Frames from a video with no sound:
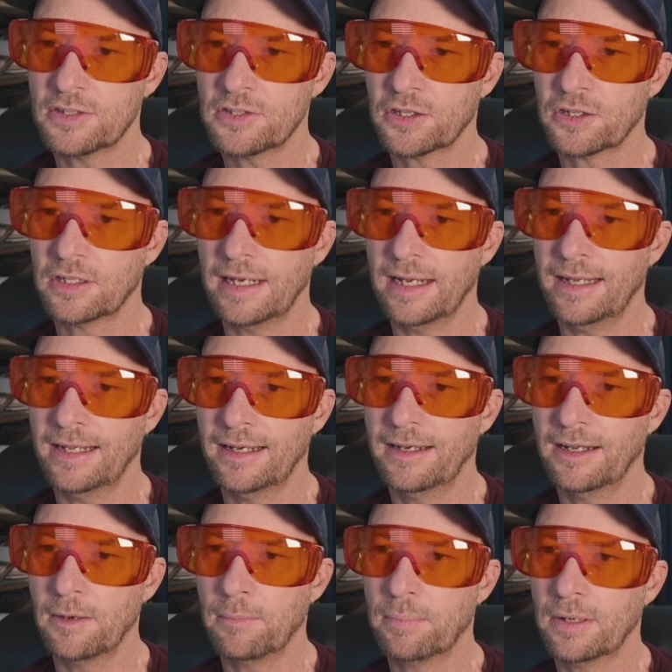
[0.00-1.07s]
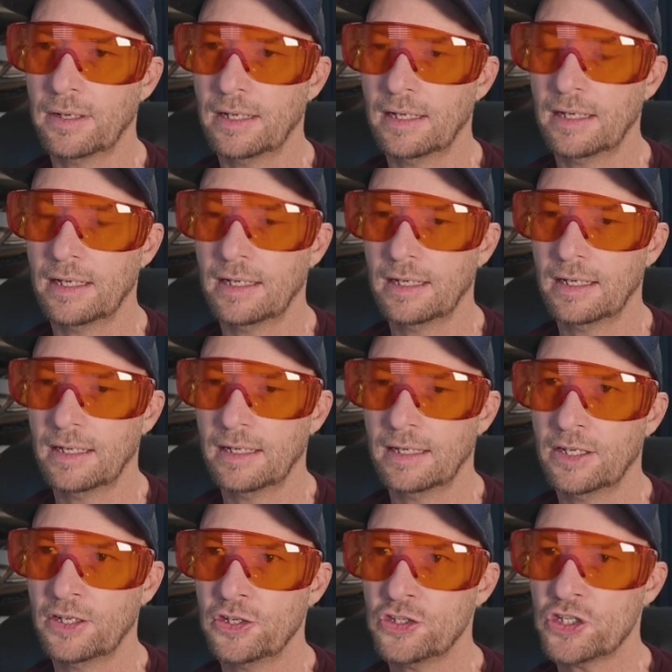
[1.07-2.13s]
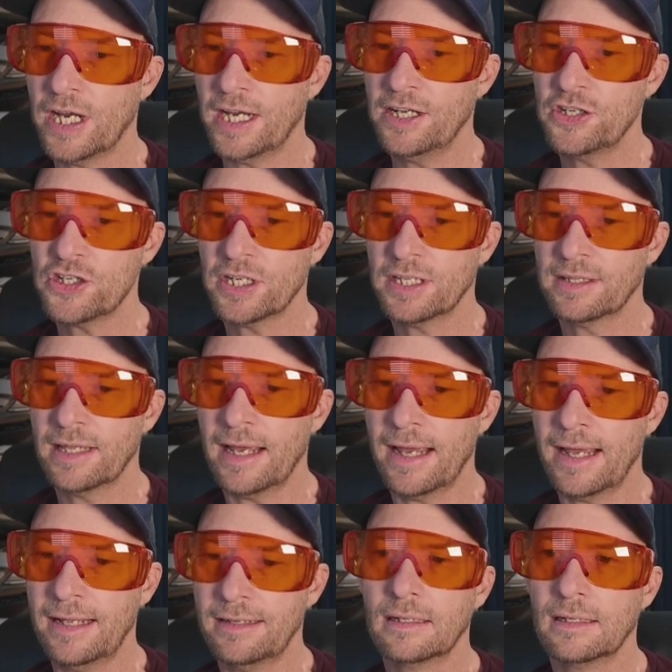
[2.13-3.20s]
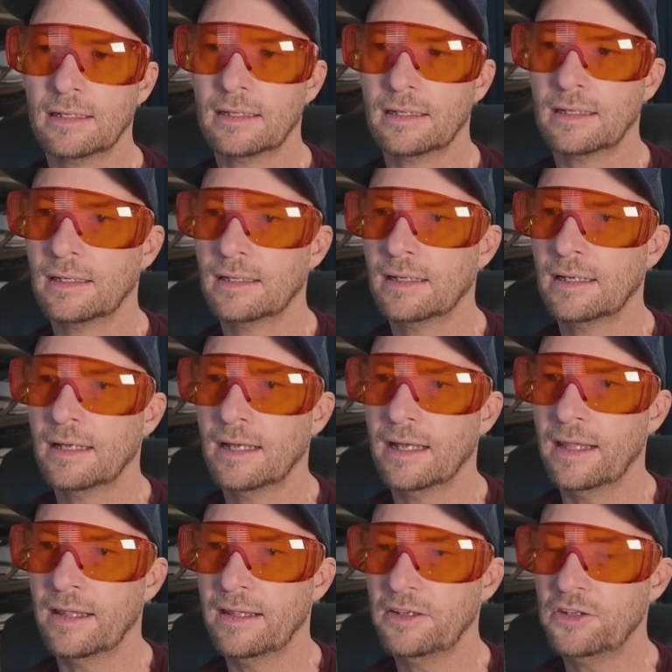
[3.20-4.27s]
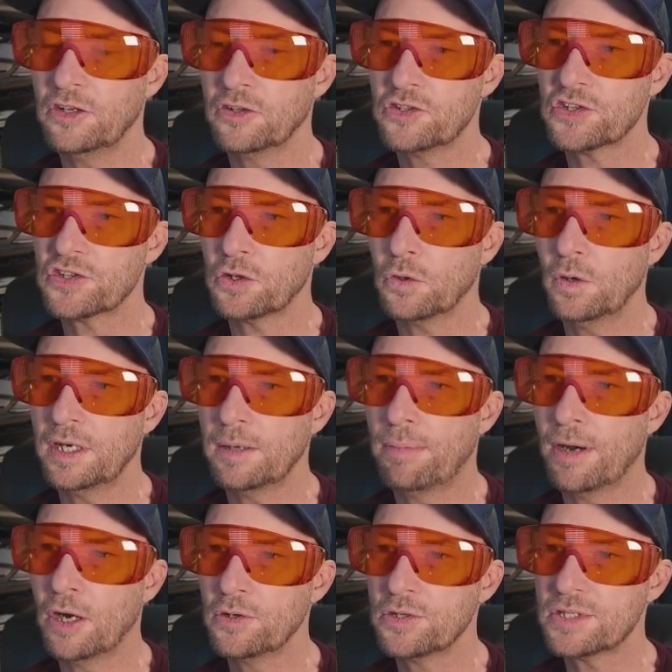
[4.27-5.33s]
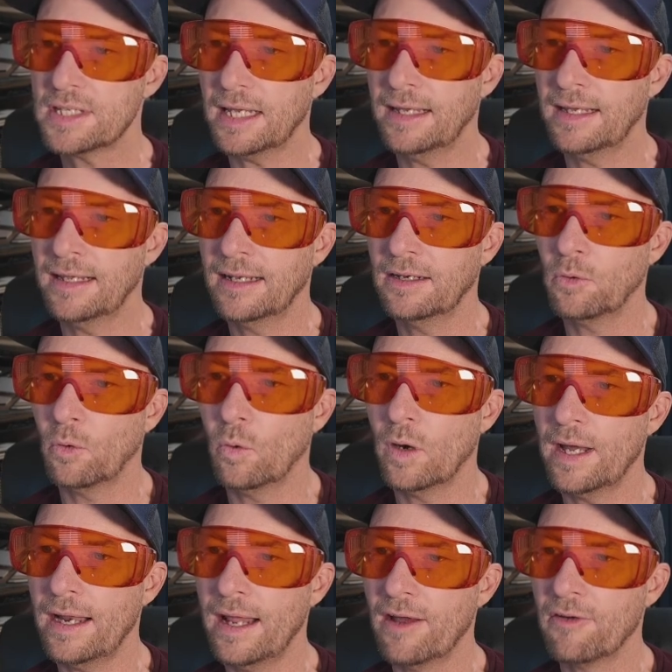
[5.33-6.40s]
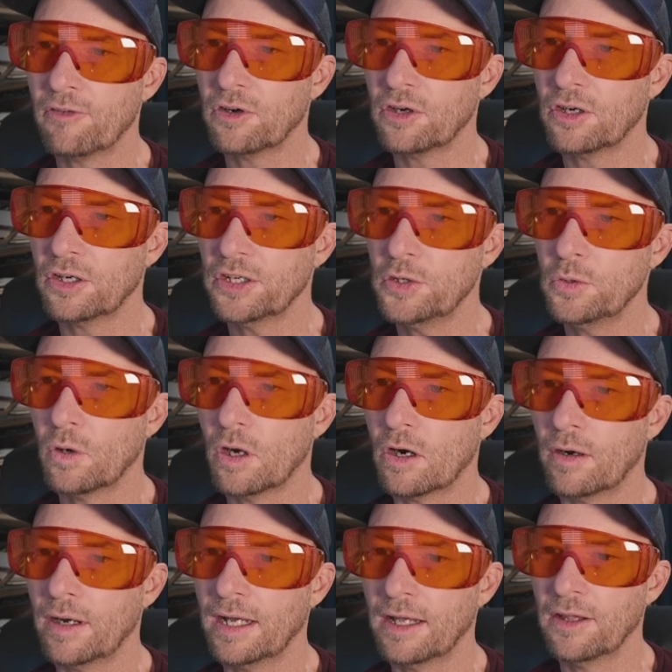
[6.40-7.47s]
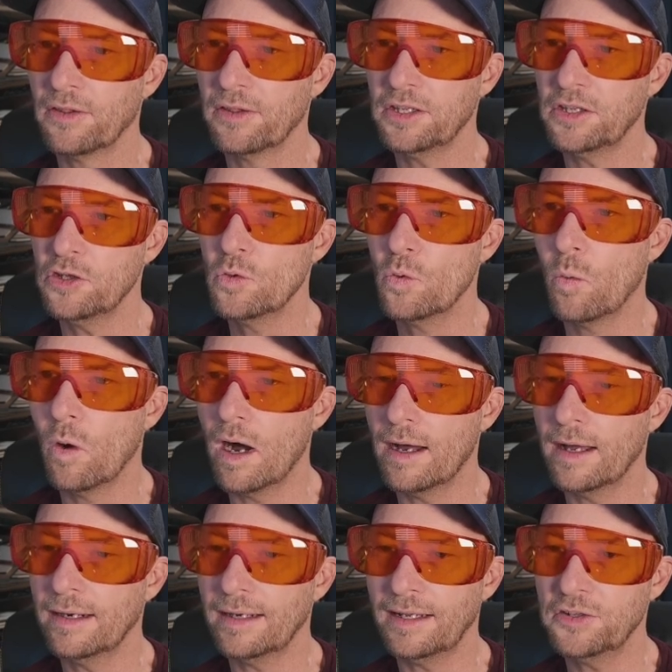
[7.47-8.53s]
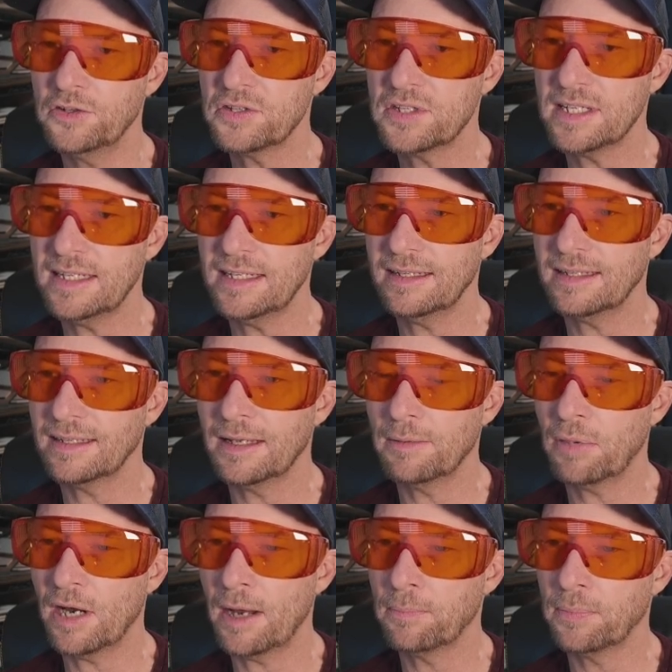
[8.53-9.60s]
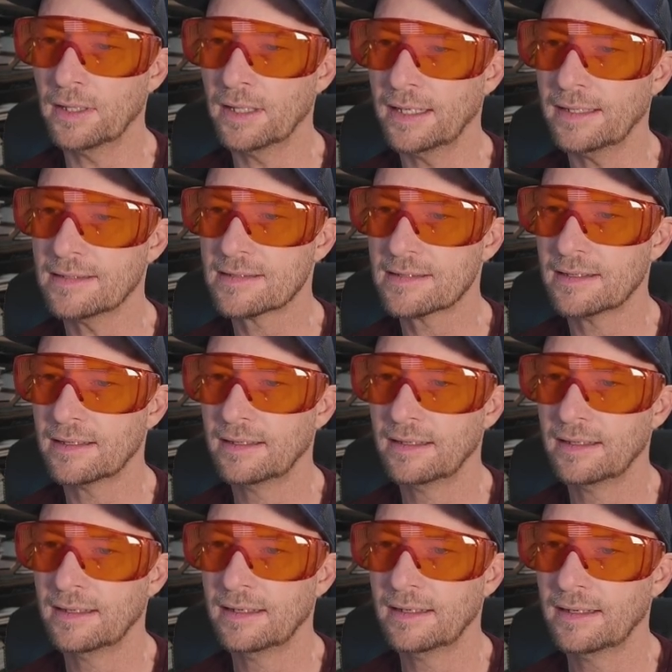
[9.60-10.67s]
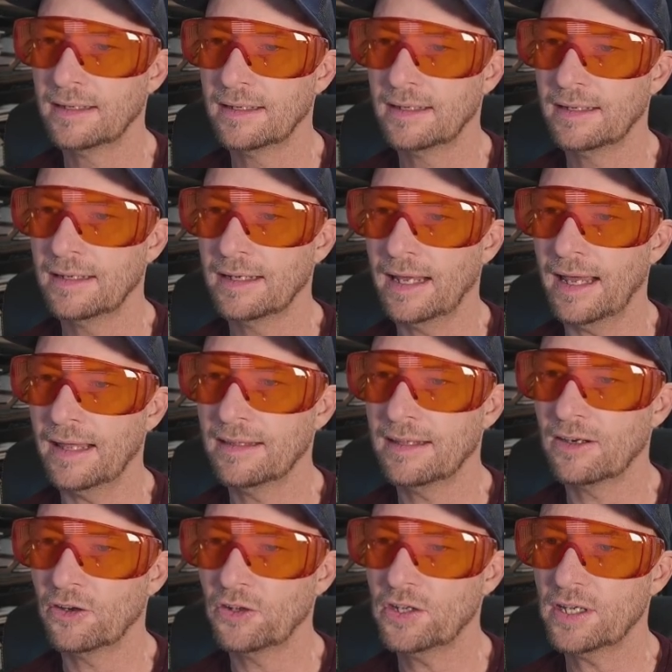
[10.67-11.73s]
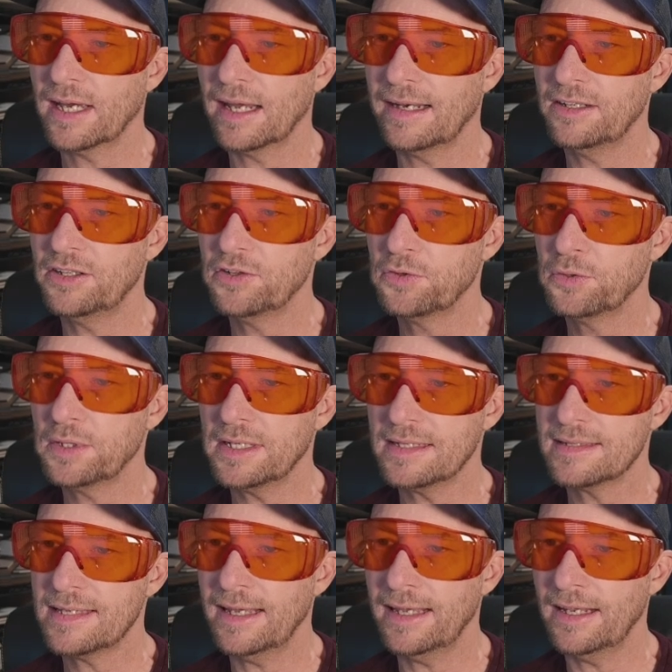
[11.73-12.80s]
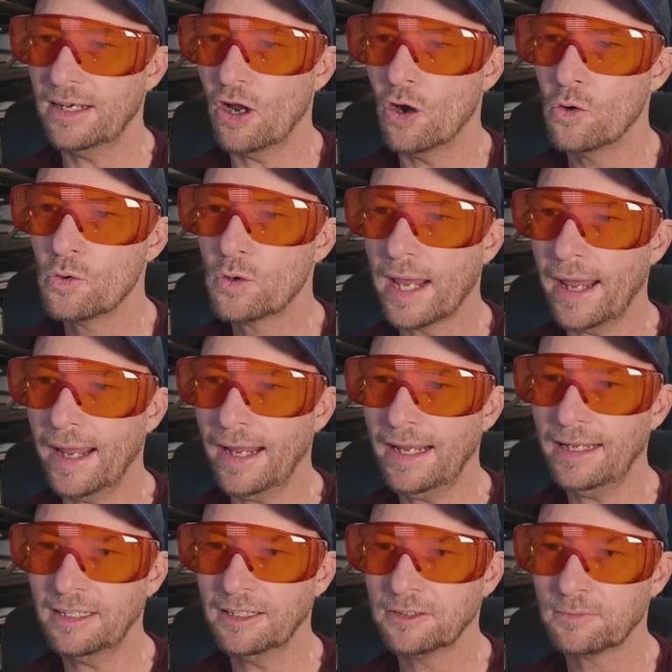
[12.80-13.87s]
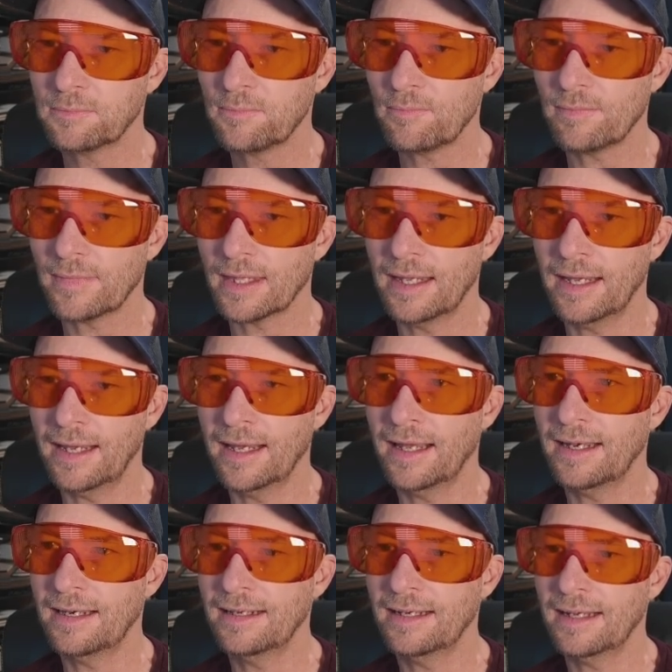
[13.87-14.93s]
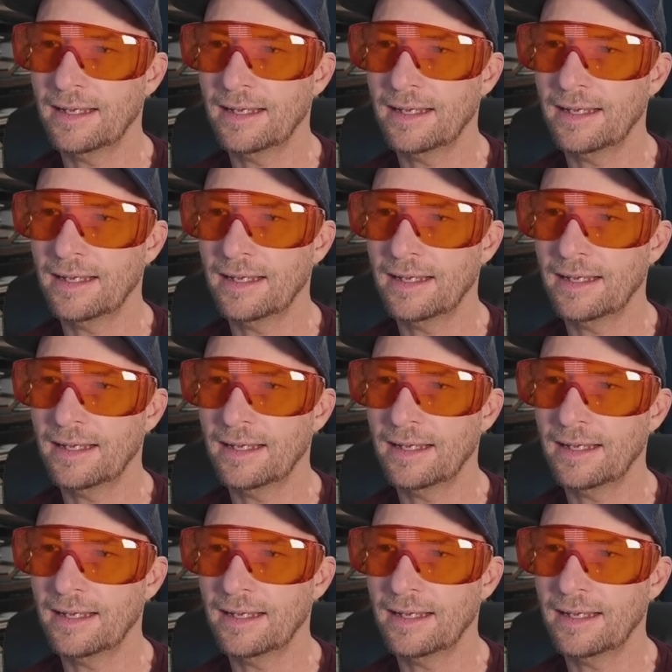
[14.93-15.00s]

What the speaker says: you're going to end up changing that. And then you're just going to post in whatever URL that you want, and you see it populates. And then all you got to do is hit OK. And